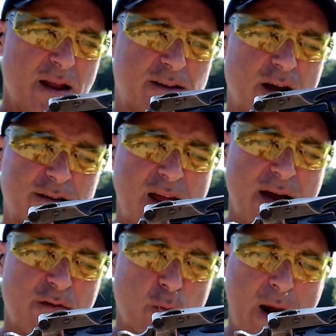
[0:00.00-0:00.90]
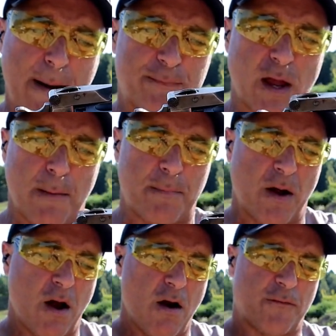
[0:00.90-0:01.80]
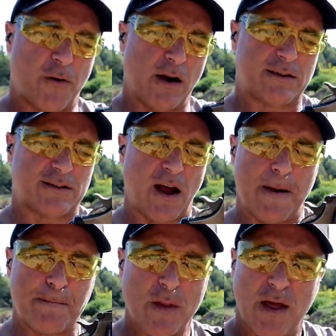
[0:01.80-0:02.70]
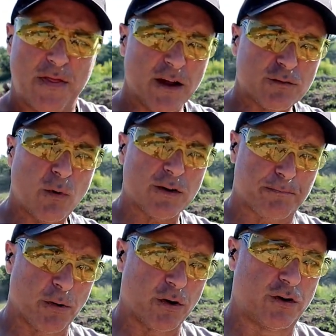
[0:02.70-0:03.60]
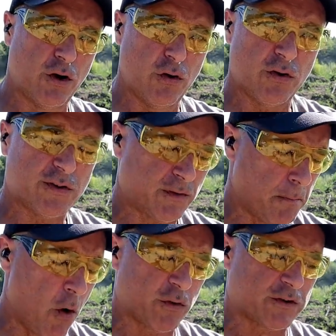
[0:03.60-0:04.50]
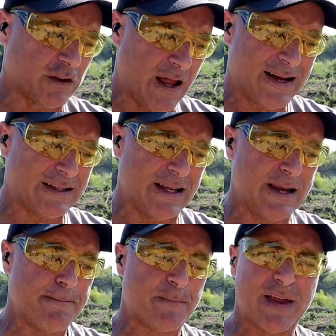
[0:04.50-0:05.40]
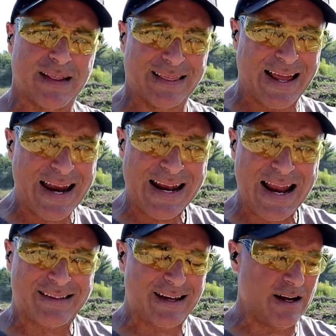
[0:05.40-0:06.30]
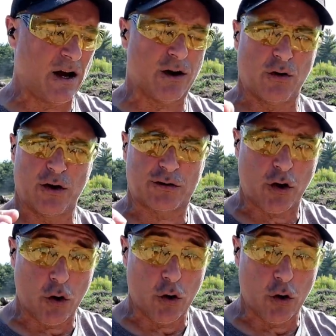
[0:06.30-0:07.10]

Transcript: It does have a ramped up front sight. This was produced most likely in the late 1800s,